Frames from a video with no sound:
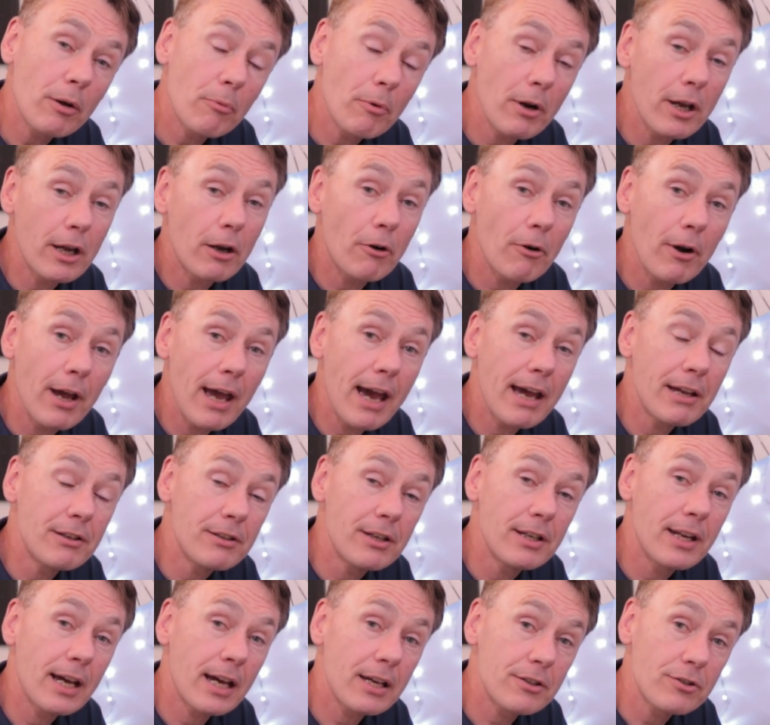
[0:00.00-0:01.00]

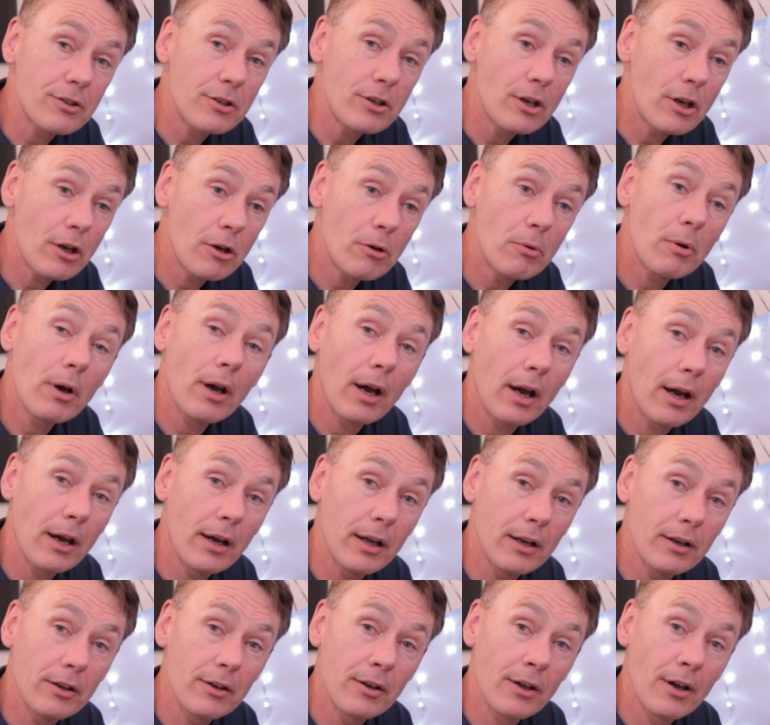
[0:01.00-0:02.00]
recreated as new
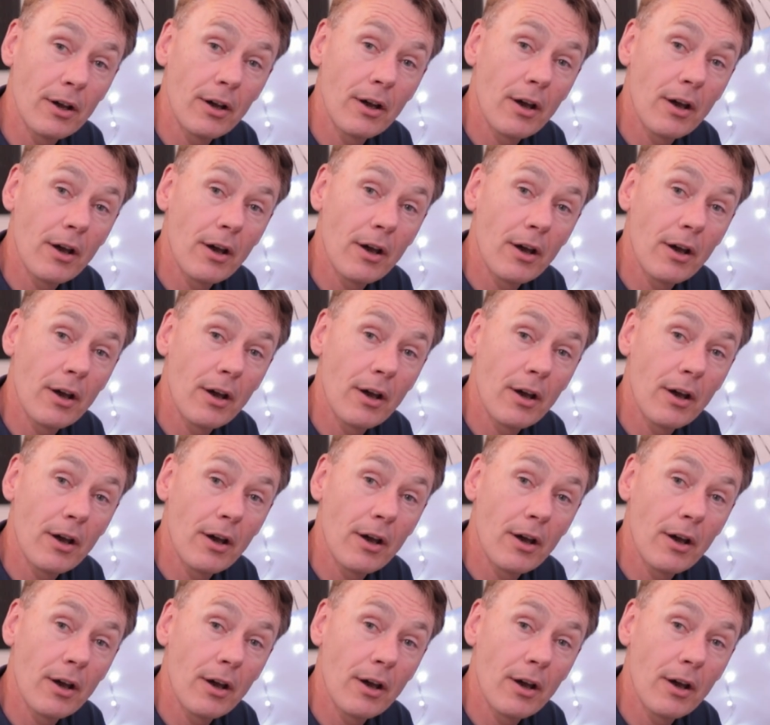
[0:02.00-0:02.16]
and